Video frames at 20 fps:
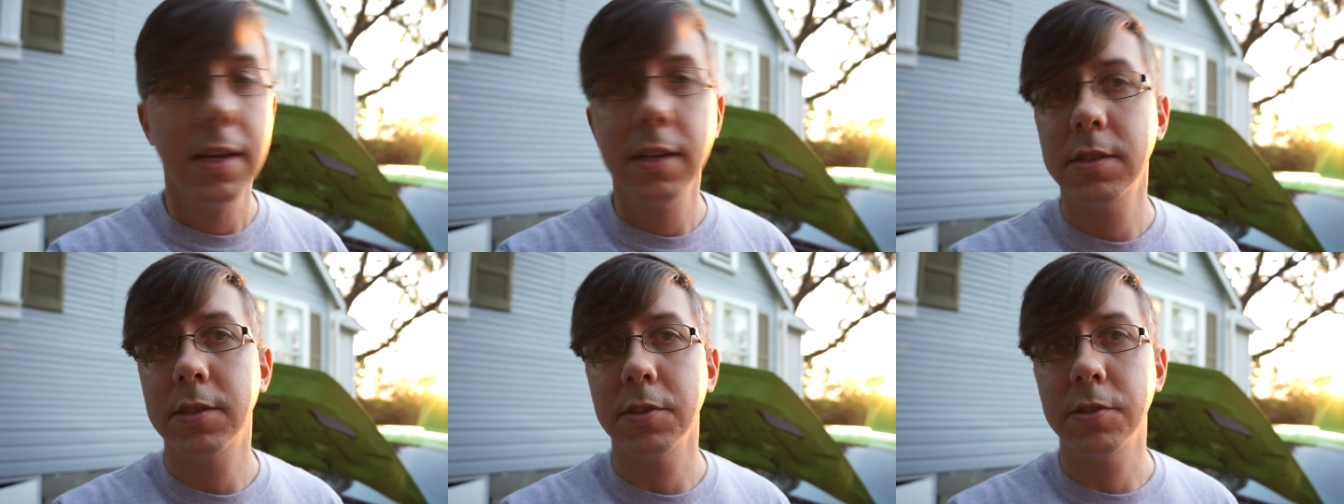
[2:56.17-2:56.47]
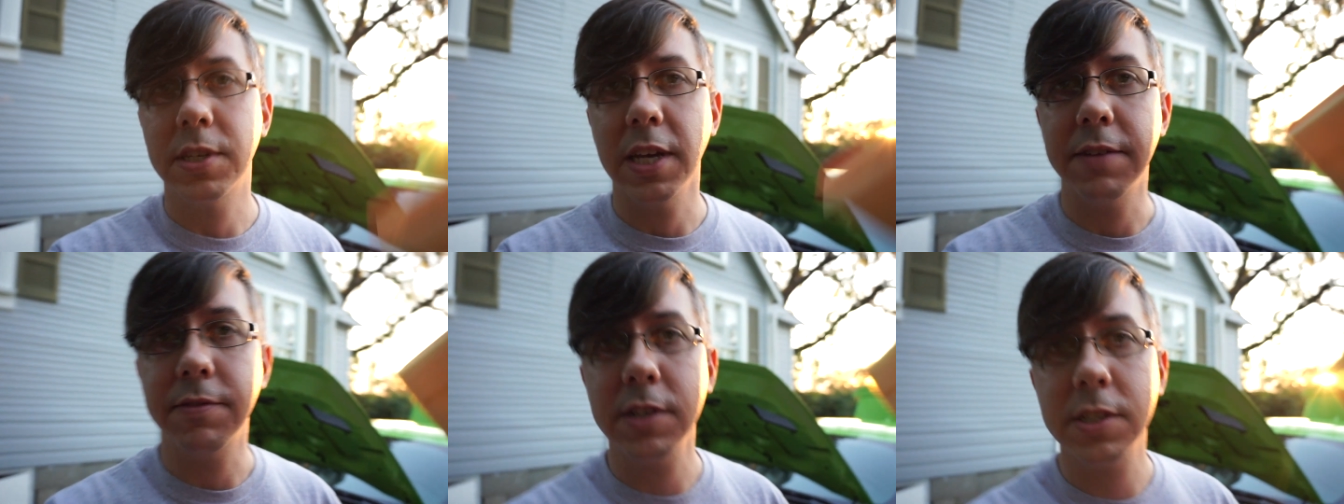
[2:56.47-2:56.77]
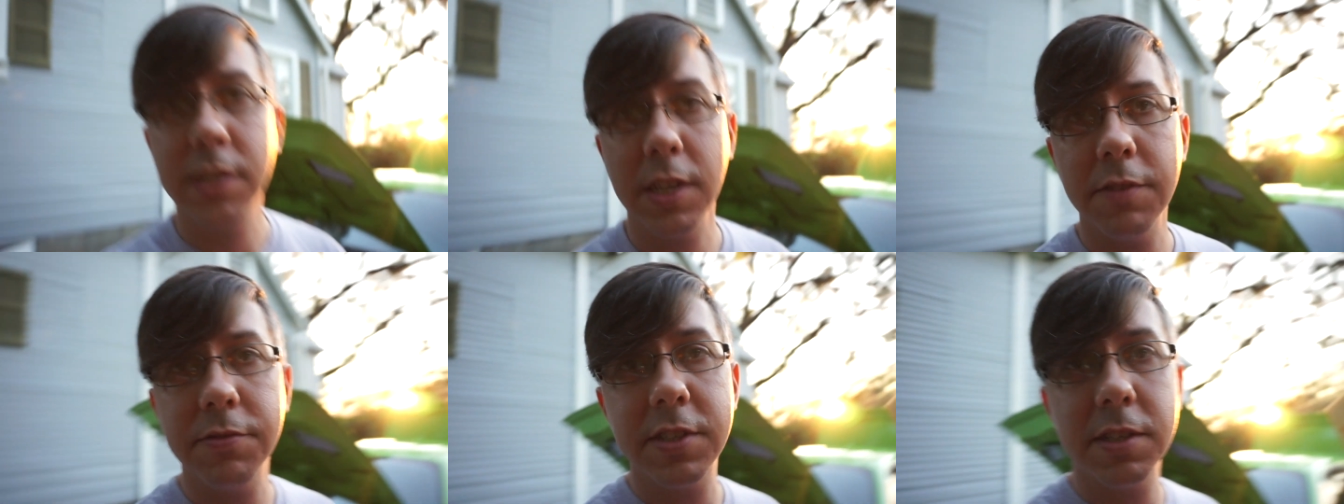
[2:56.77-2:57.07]
So save
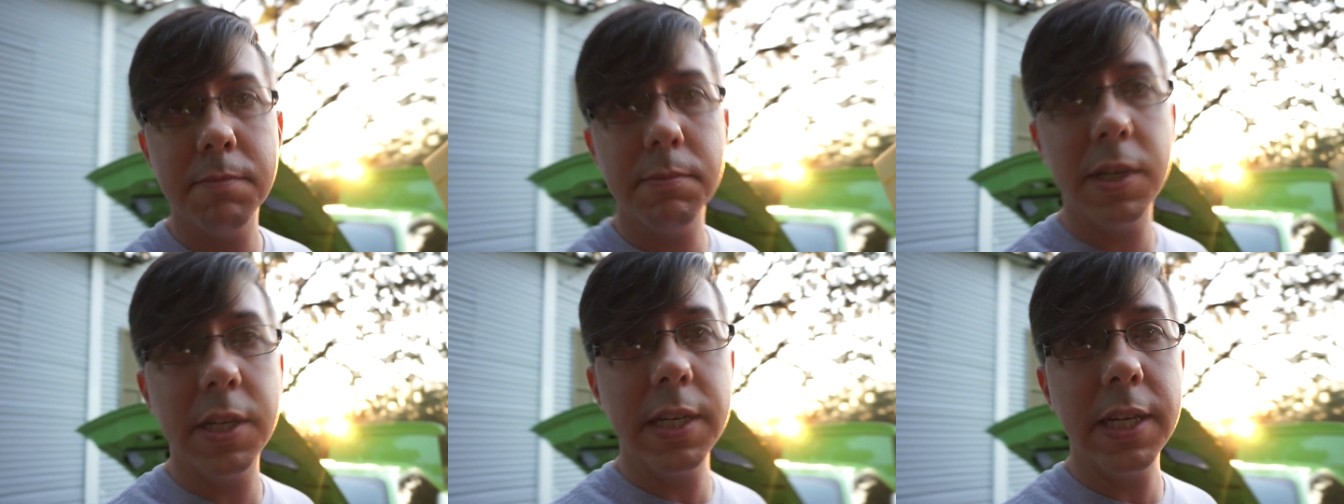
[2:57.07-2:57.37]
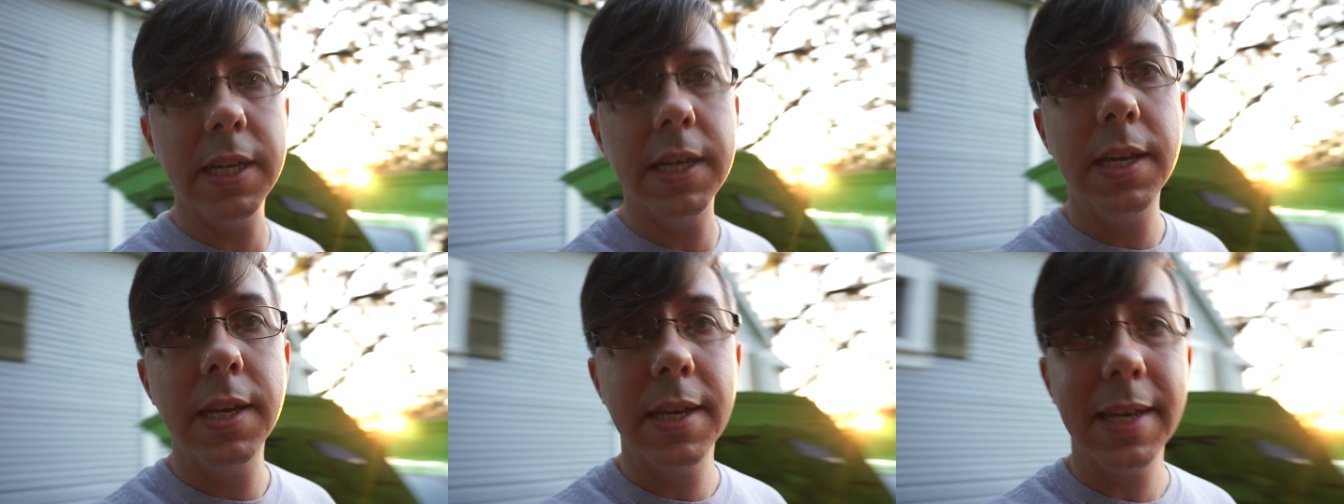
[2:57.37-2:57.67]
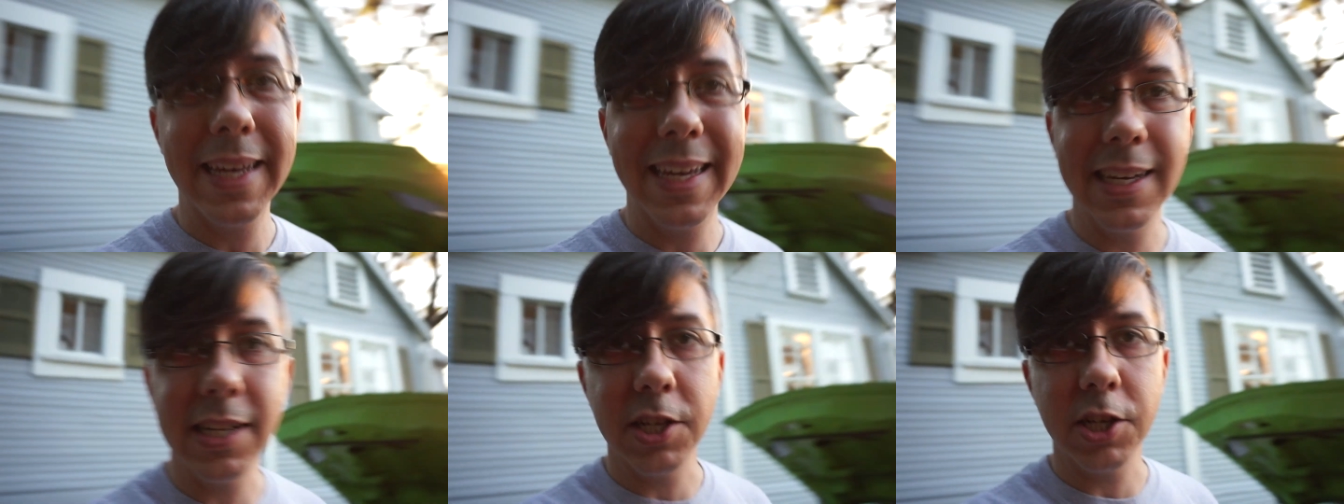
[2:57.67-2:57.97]
yourself some money,
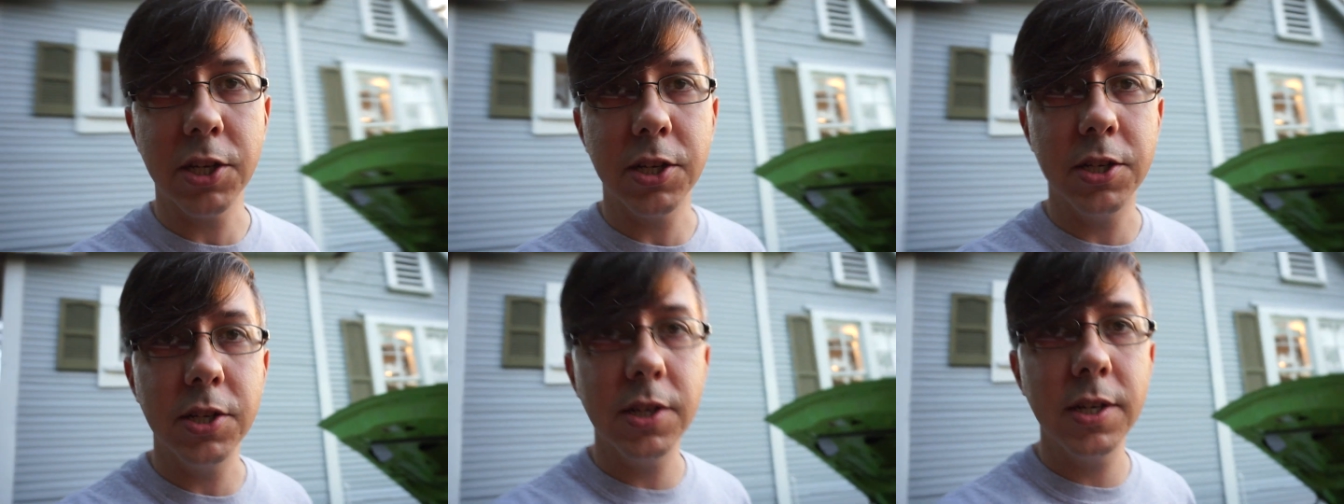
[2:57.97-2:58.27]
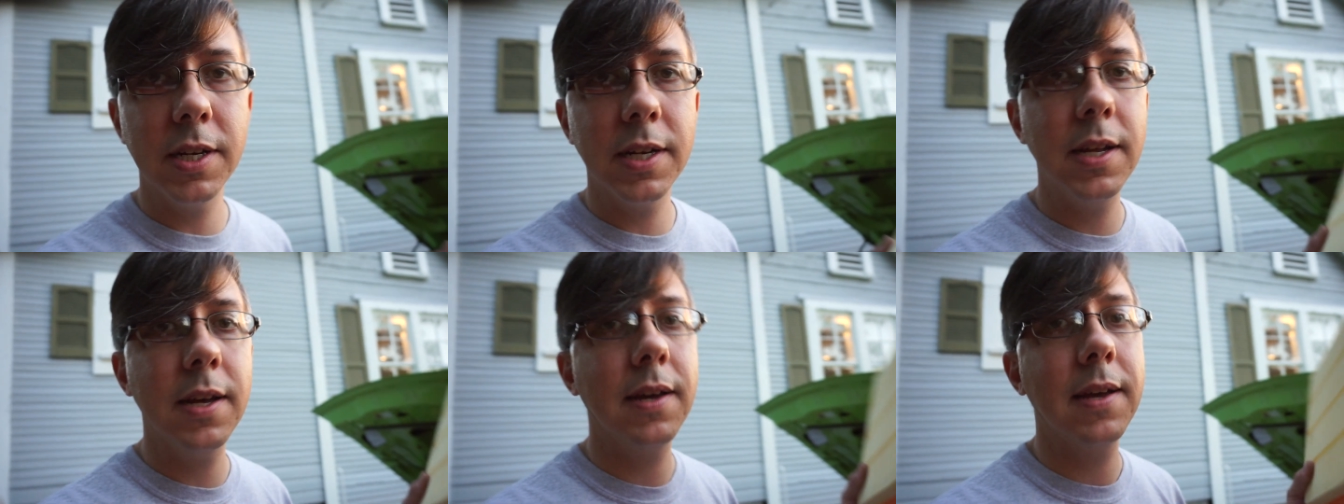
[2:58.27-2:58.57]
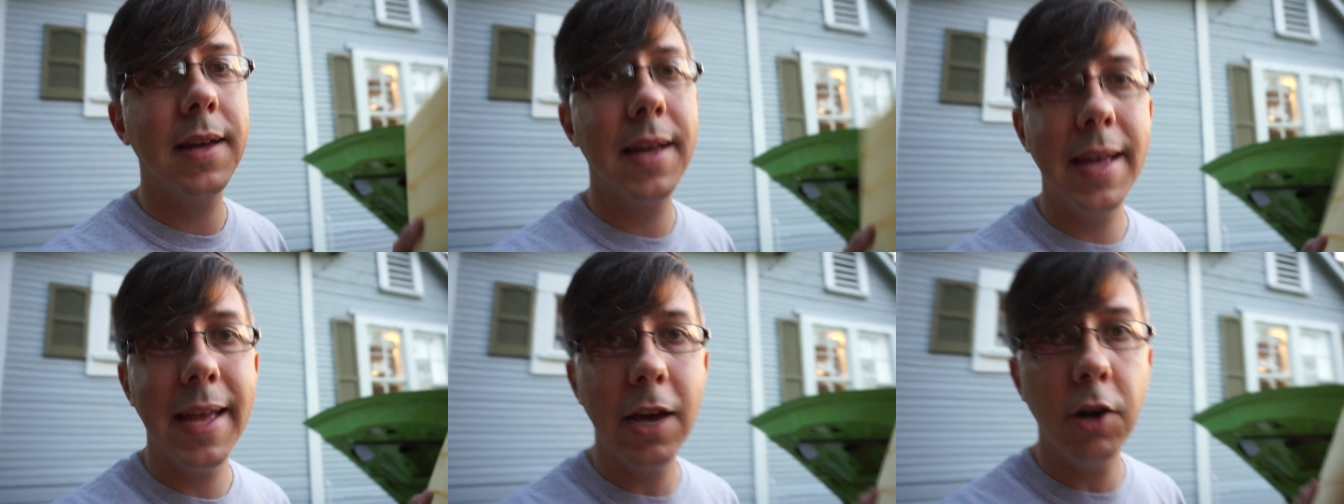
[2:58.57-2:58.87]
get a good
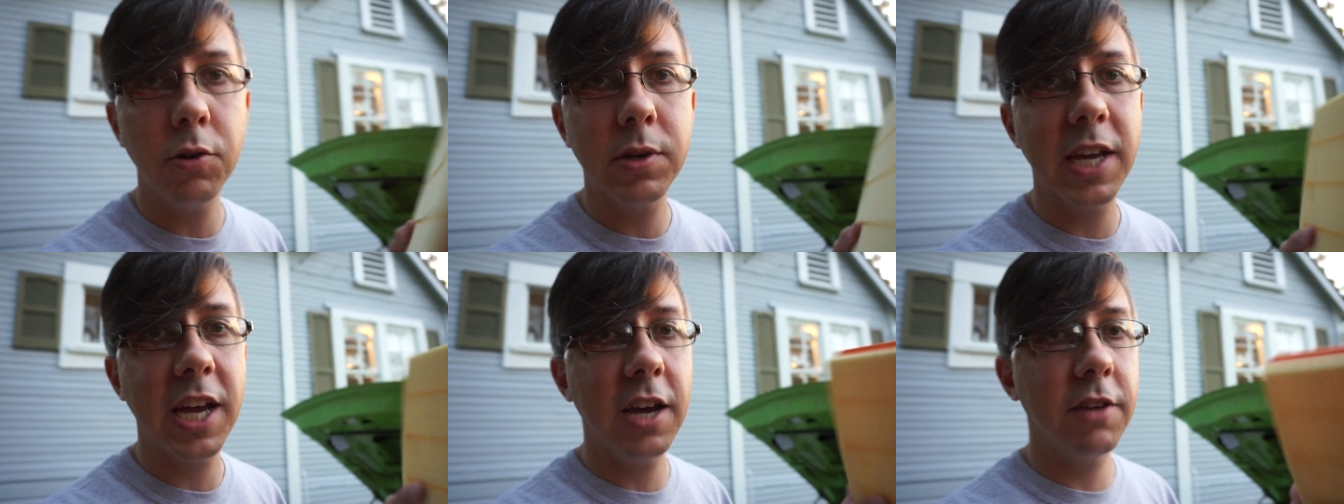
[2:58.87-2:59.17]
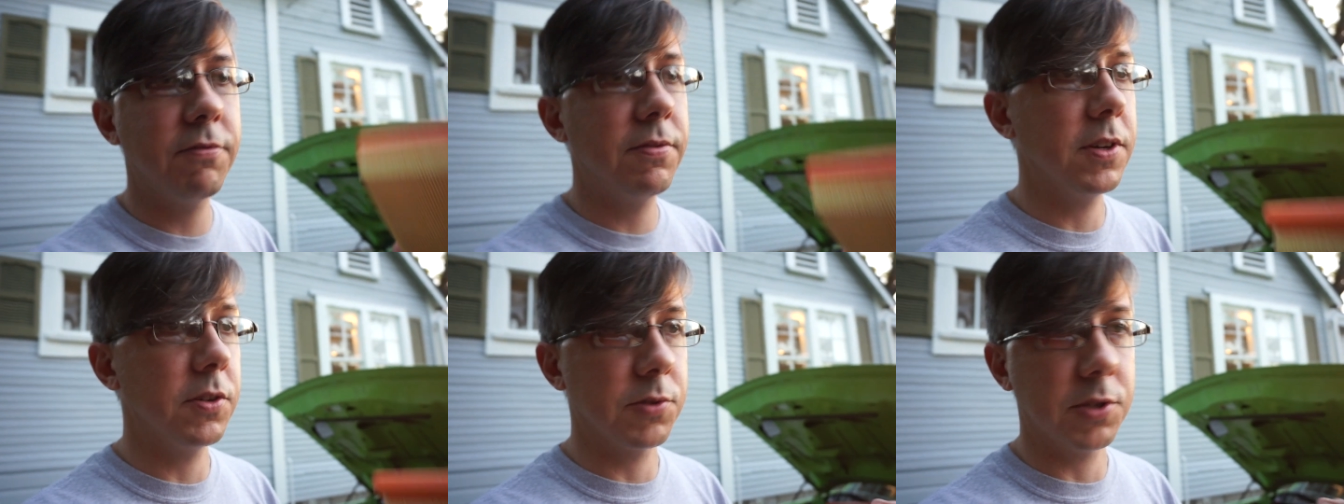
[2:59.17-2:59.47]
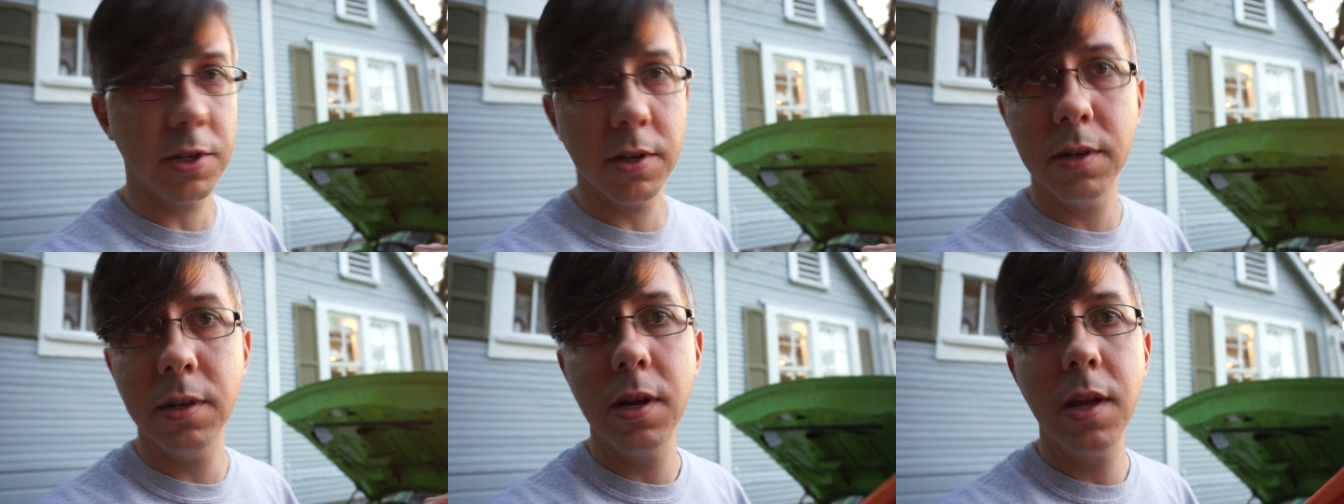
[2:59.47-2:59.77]
Hellcat
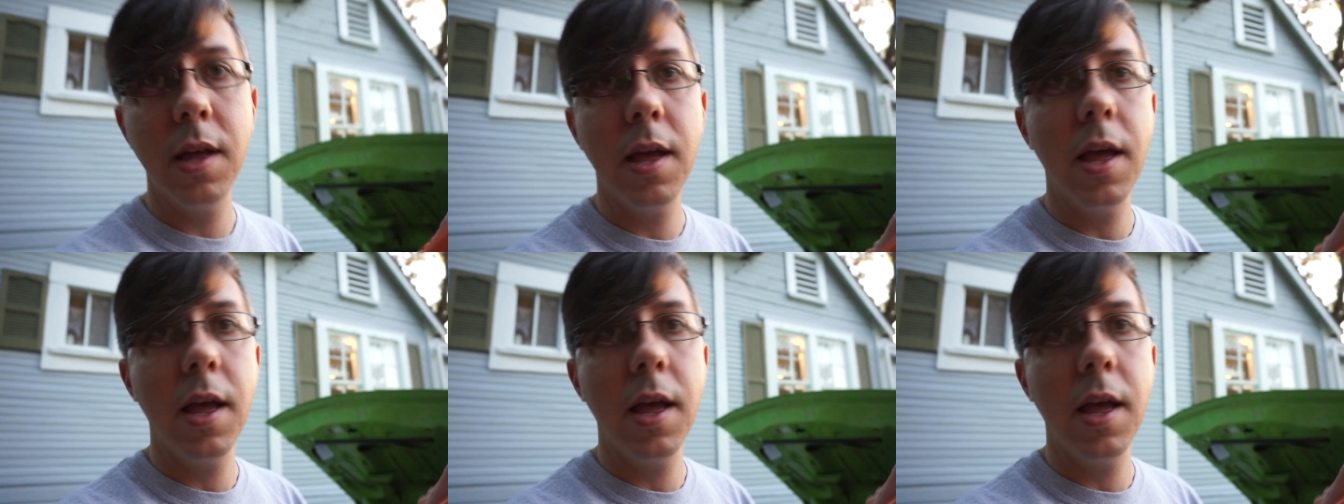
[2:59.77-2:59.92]
filter,